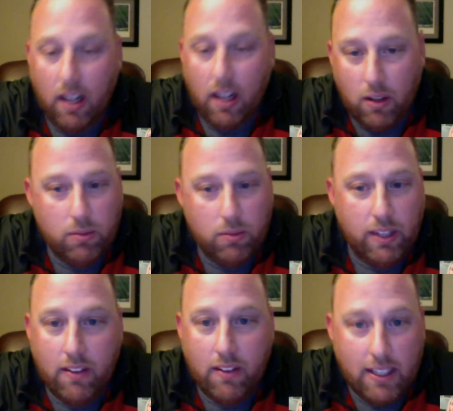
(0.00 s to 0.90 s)
I'll
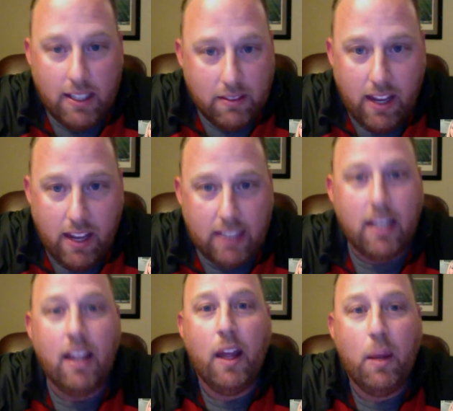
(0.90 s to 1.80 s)
reiterate the fact,
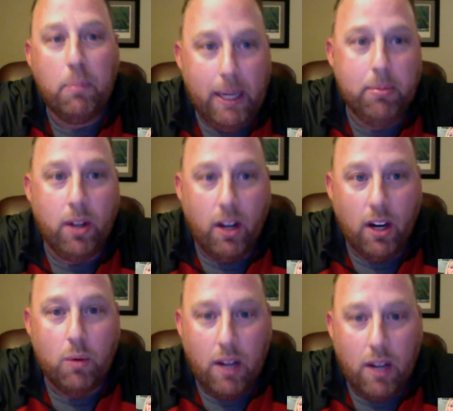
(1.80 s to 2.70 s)
people
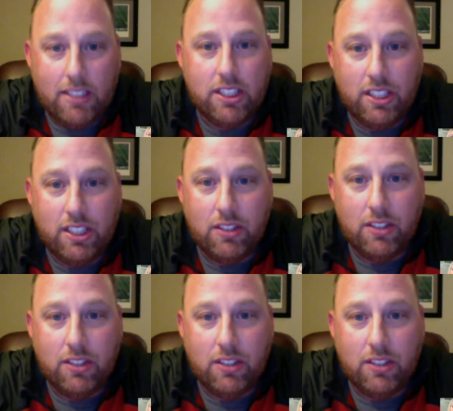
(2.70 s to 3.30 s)
are watching you.